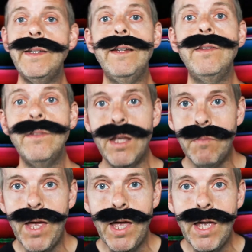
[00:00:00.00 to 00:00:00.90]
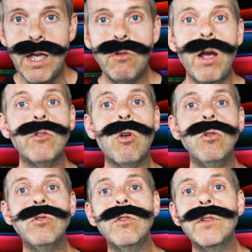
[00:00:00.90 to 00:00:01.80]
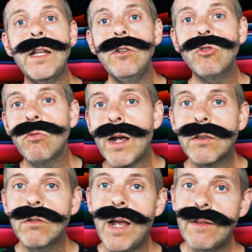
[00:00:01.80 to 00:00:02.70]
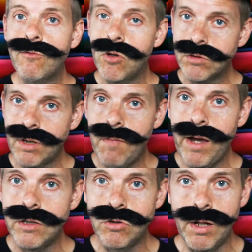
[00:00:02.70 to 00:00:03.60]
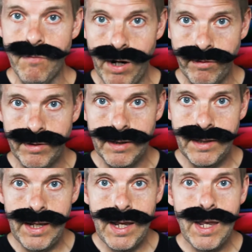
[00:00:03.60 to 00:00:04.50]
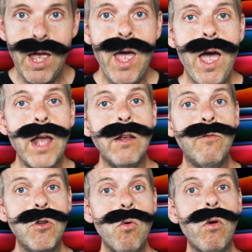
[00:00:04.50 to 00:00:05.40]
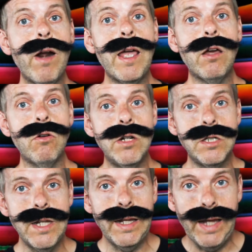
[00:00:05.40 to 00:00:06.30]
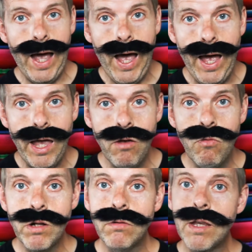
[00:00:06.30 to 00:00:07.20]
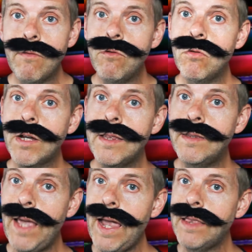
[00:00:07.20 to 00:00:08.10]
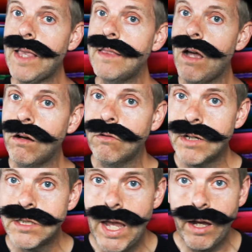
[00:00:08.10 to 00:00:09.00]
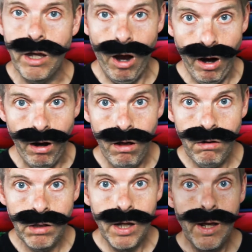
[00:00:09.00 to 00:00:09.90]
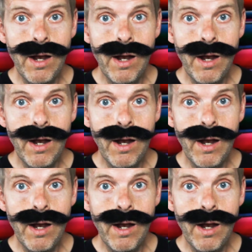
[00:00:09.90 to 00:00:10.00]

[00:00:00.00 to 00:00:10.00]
this is Imhe, Cross-Cultural Studies Director at Future Marriage University. And if you are a Christian guy wondering if you can date a non-Christian girl,